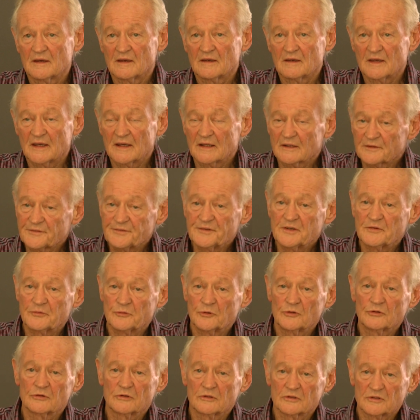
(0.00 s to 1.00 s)
healthy
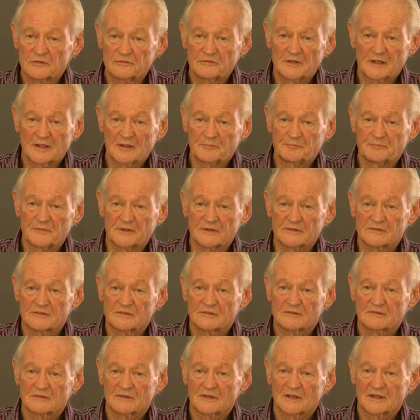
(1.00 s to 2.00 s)
rural development
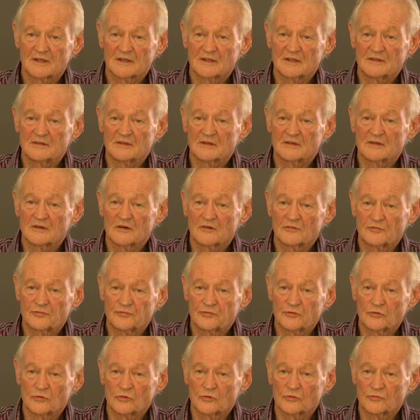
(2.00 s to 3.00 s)

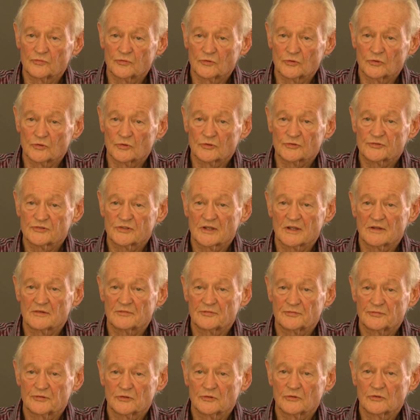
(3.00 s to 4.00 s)
for
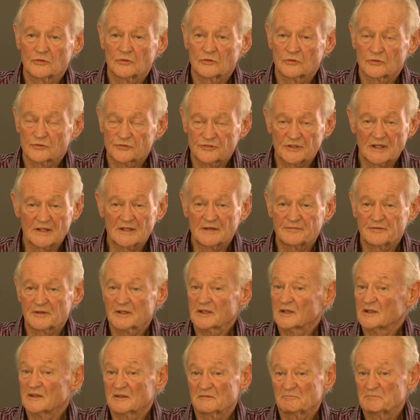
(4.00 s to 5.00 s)
South
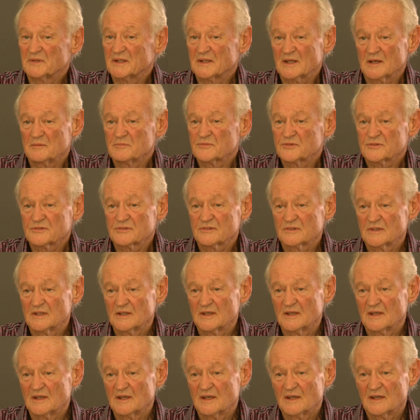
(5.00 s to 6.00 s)
Africa becomes
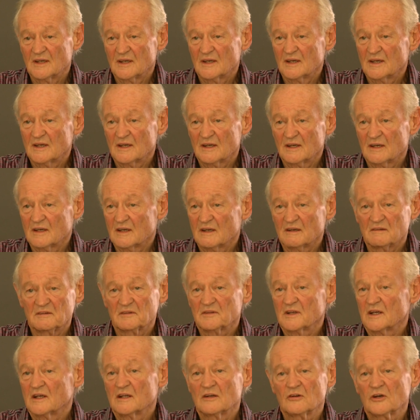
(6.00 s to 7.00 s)

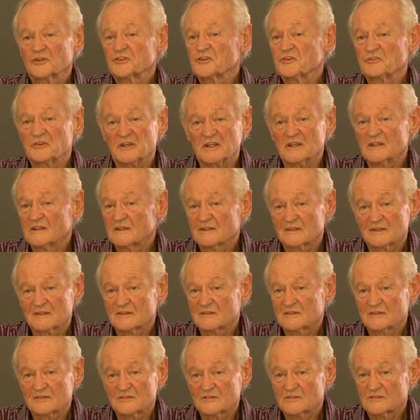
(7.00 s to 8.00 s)
a lottery.
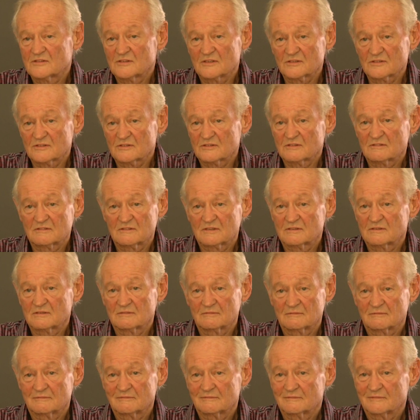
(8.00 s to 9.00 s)
It's just
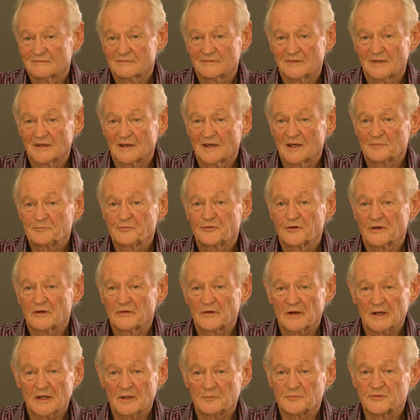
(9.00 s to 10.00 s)
up for
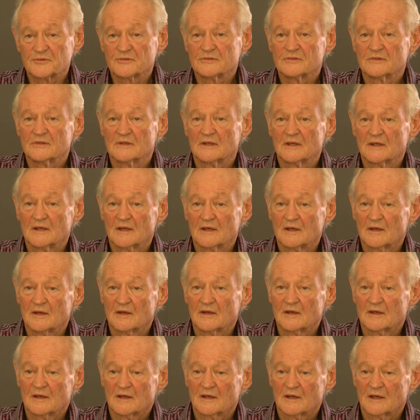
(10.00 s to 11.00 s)
grabs.
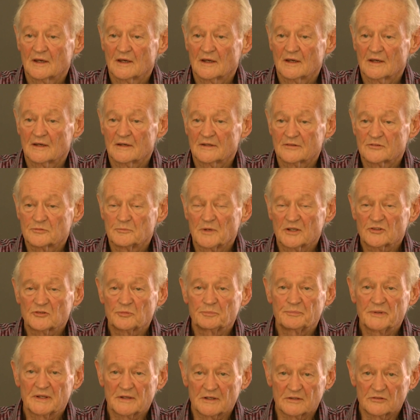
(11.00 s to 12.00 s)
It's much
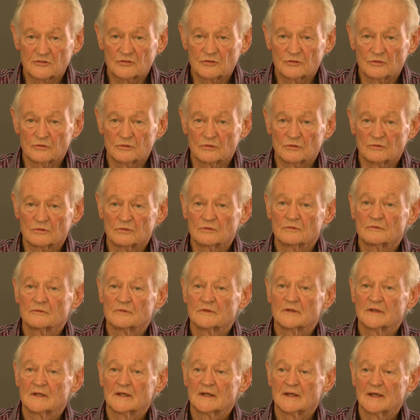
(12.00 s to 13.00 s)
better to
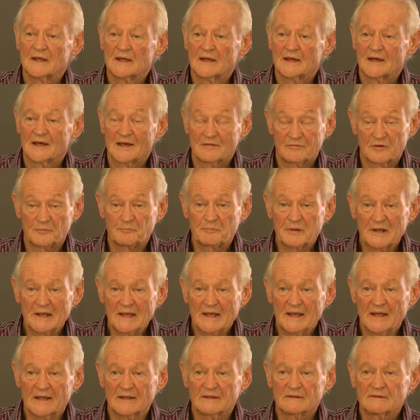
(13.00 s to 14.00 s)
have a
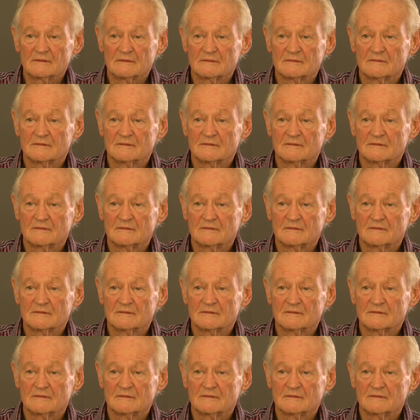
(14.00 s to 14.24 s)
plan